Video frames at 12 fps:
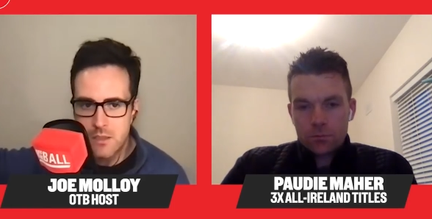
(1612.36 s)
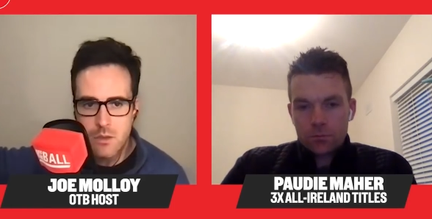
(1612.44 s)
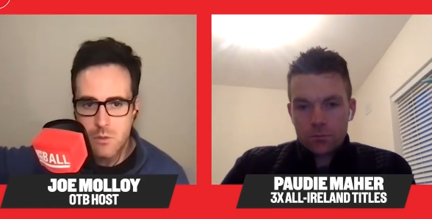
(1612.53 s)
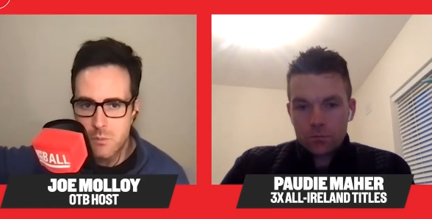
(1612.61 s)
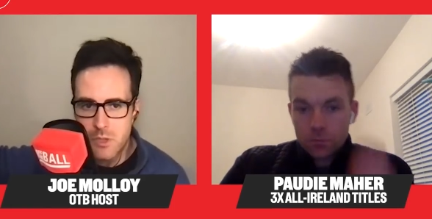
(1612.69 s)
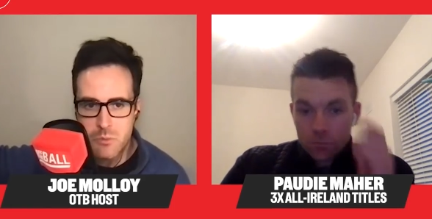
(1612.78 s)
Speaker 1: I
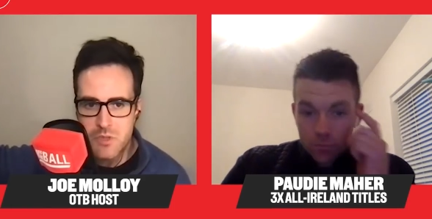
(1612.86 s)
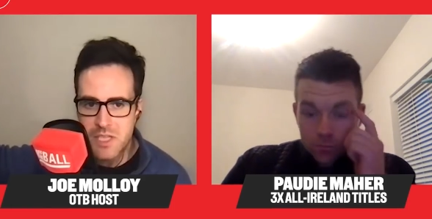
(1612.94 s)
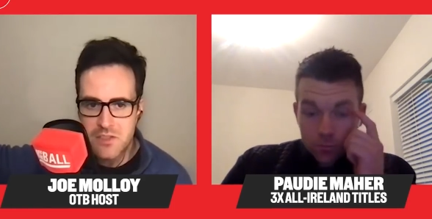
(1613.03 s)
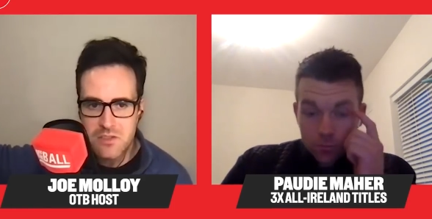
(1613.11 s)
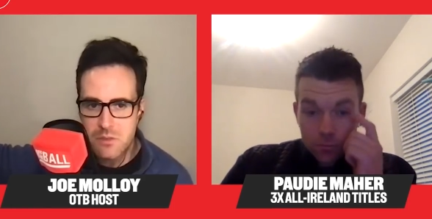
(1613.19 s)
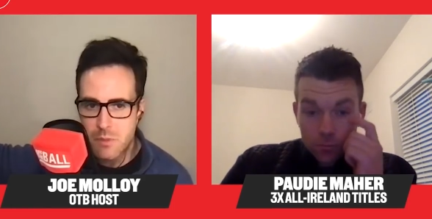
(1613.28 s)
don't want to be
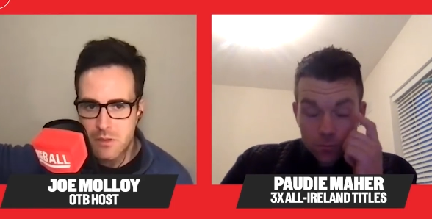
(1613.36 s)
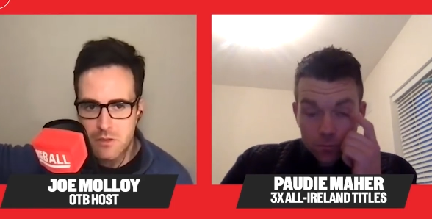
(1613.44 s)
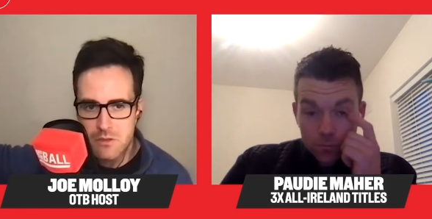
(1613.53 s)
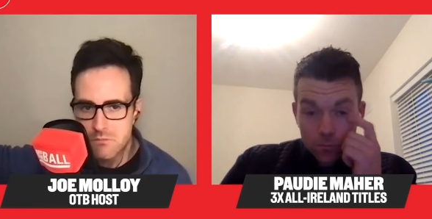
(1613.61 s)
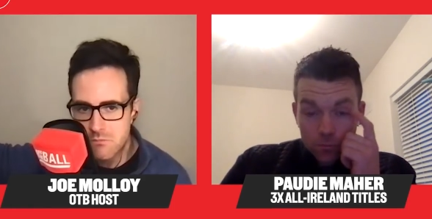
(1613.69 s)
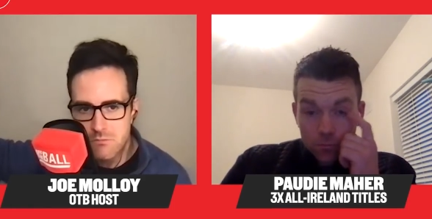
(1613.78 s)
obsessing
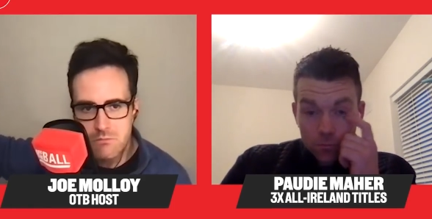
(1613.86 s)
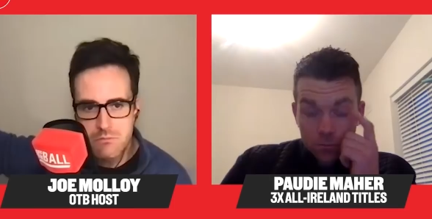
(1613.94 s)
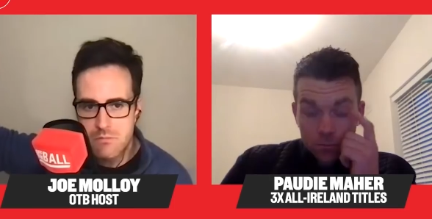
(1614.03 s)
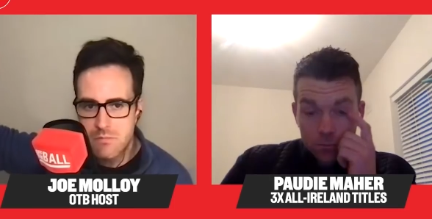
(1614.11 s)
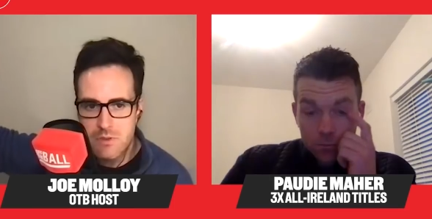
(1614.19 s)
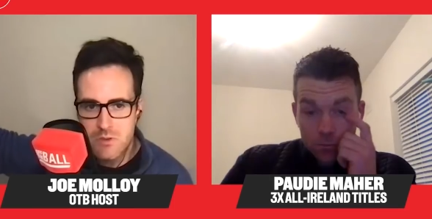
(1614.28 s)
about it
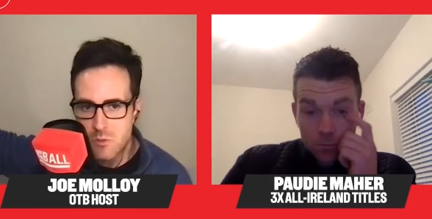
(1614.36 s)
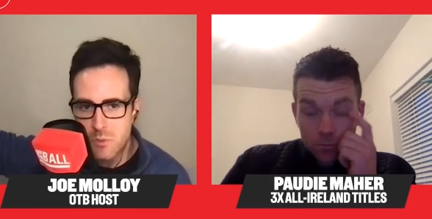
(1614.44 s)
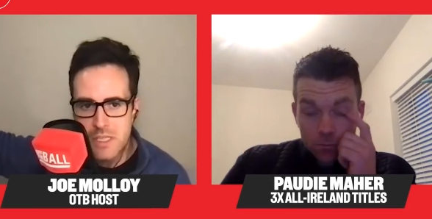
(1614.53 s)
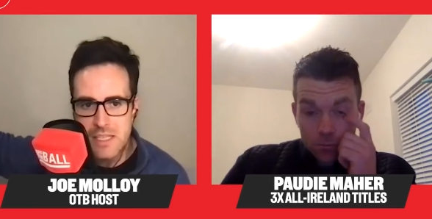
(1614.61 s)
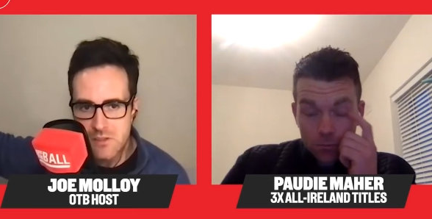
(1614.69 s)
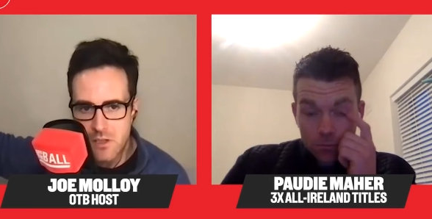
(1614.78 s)

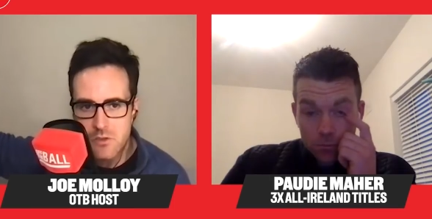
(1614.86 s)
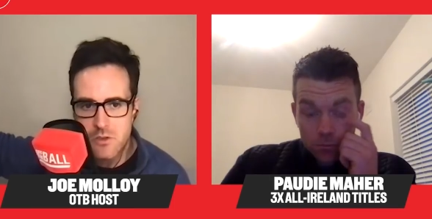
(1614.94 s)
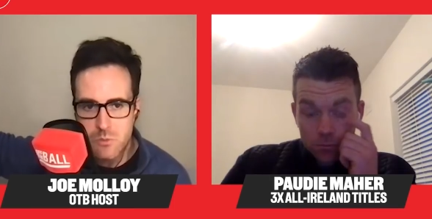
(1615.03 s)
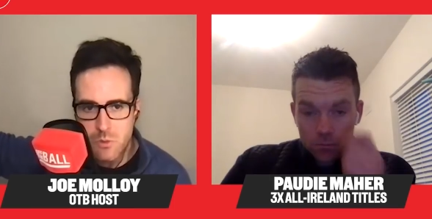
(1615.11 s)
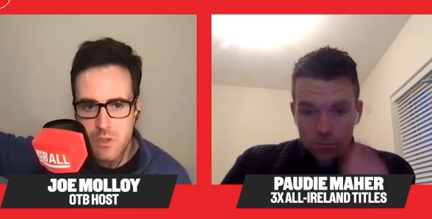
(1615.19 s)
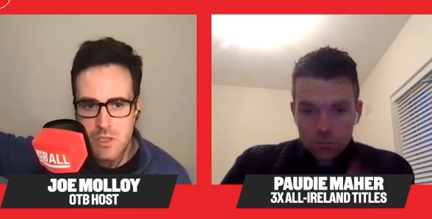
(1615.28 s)
someone else. I'll
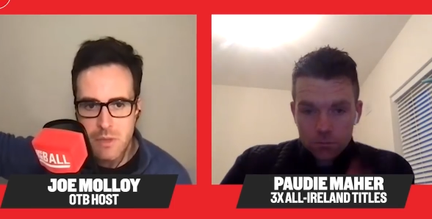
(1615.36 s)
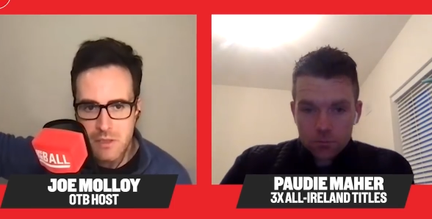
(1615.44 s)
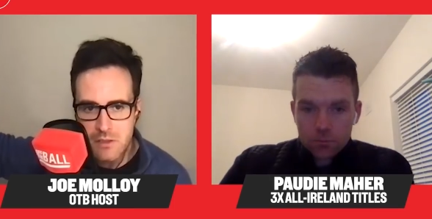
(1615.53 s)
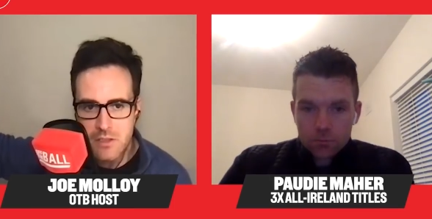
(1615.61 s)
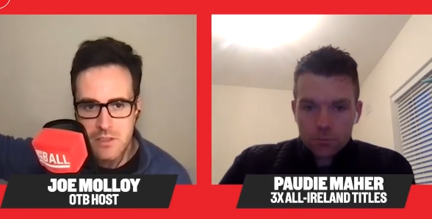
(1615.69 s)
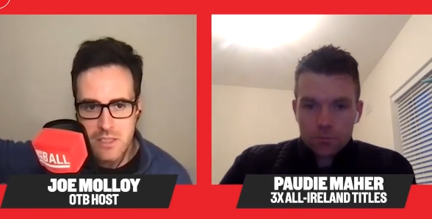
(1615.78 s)
just worry
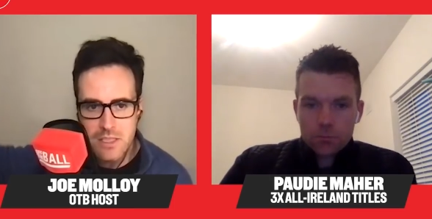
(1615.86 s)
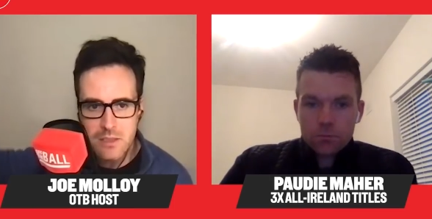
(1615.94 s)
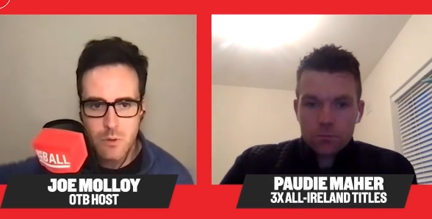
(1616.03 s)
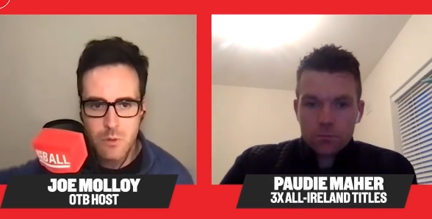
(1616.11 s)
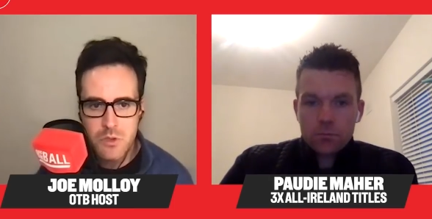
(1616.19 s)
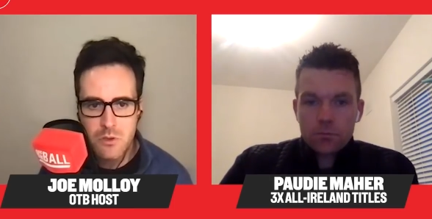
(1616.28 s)
about it on the
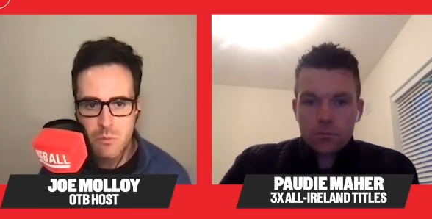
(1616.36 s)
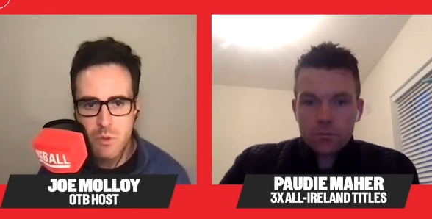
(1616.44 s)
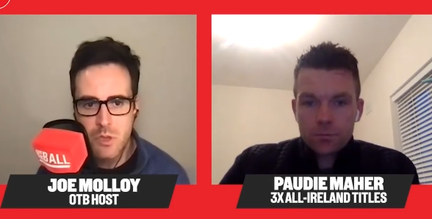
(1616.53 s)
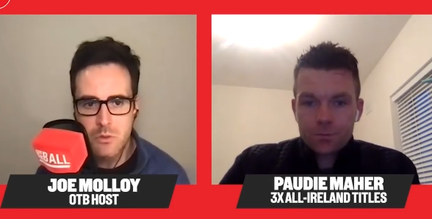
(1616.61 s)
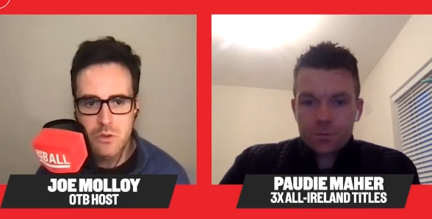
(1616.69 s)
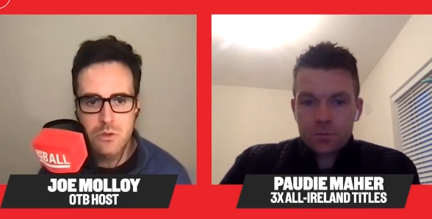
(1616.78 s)
day. What was your
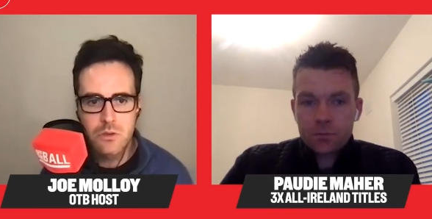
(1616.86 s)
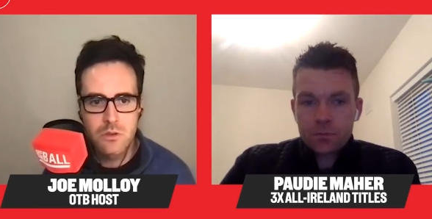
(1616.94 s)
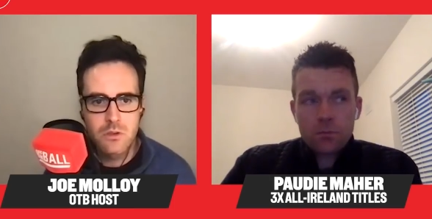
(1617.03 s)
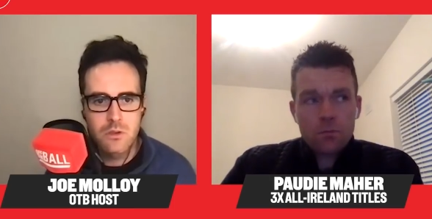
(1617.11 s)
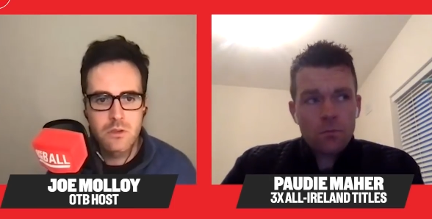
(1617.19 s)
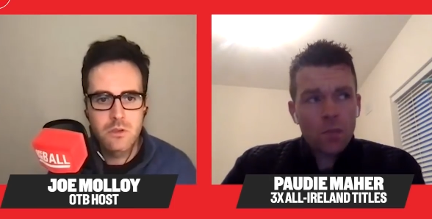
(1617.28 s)
approach?
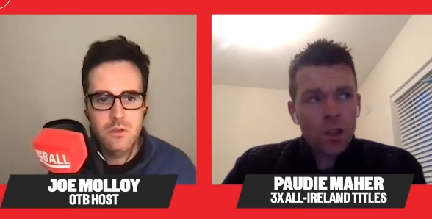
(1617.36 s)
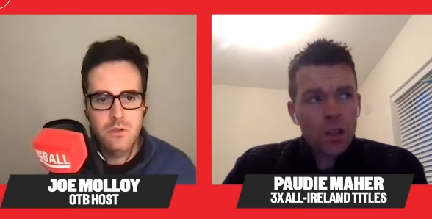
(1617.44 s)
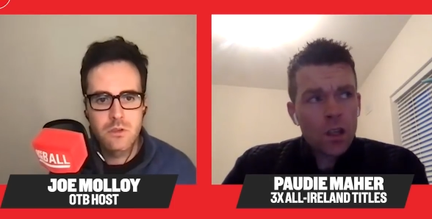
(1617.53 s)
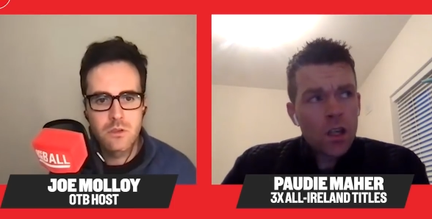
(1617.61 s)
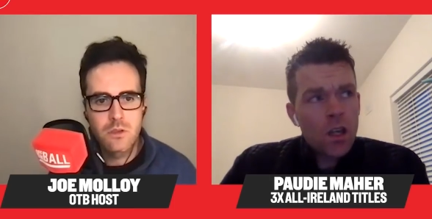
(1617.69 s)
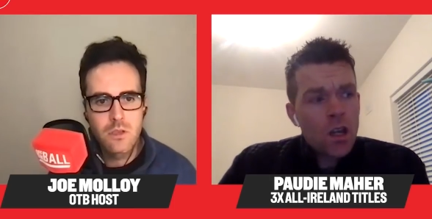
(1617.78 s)

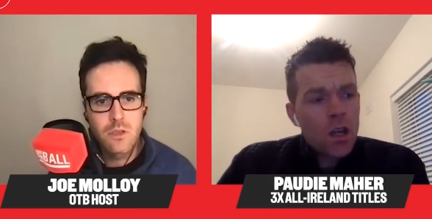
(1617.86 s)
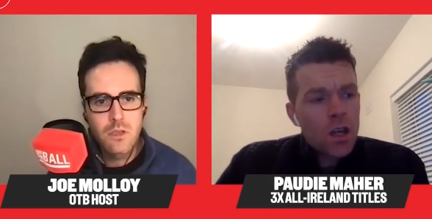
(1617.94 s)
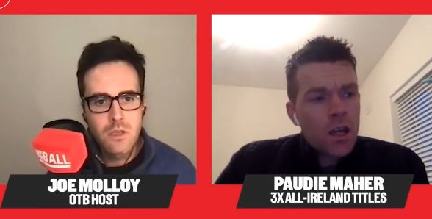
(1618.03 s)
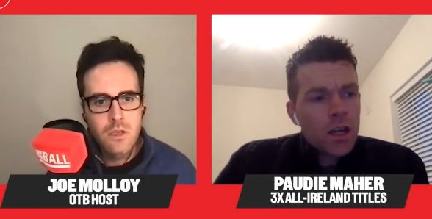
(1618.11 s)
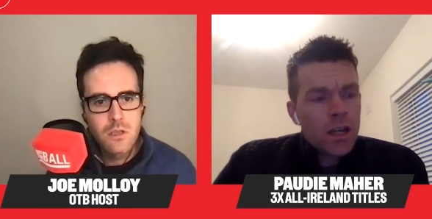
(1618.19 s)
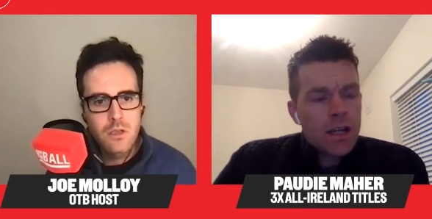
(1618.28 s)

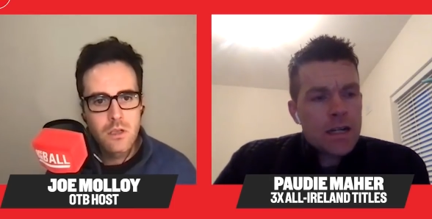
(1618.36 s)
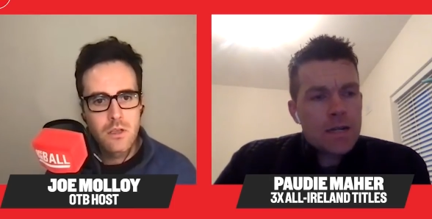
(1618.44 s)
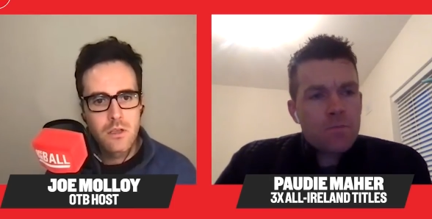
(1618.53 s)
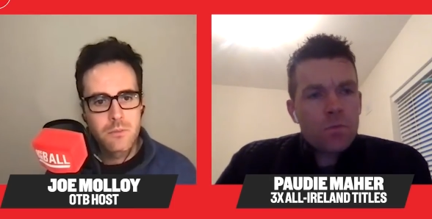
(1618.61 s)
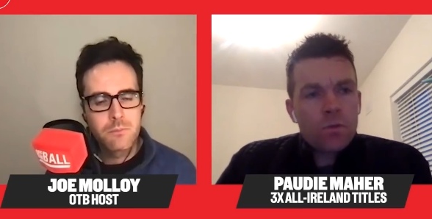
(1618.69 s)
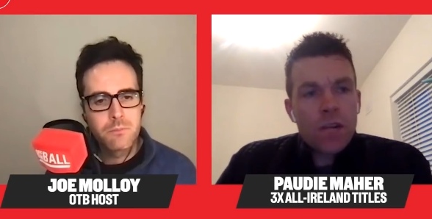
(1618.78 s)

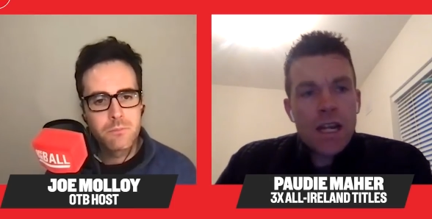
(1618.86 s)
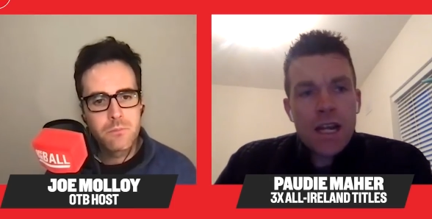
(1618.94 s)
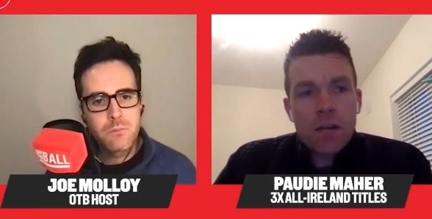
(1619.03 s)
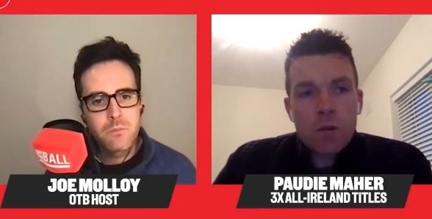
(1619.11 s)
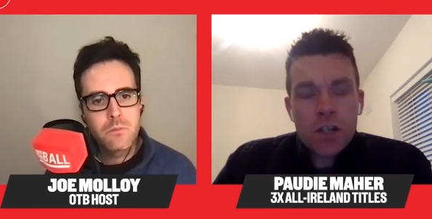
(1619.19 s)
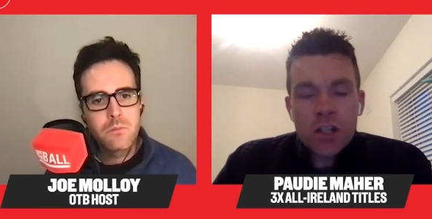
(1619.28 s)
Speaker 2: Um, well, I
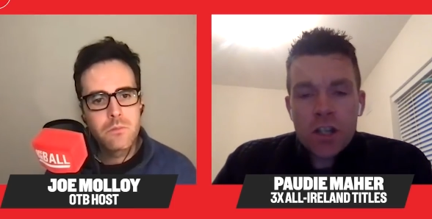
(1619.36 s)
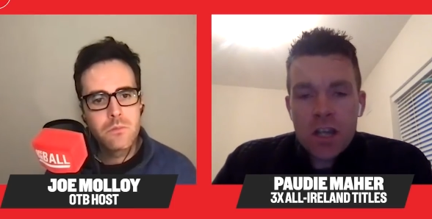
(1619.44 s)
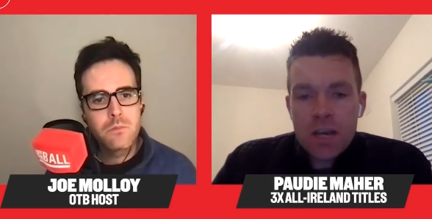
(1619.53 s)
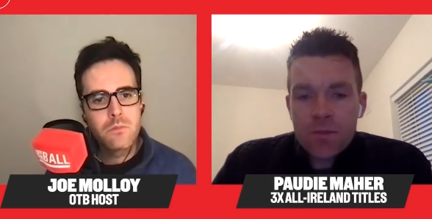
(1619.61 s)
like watching games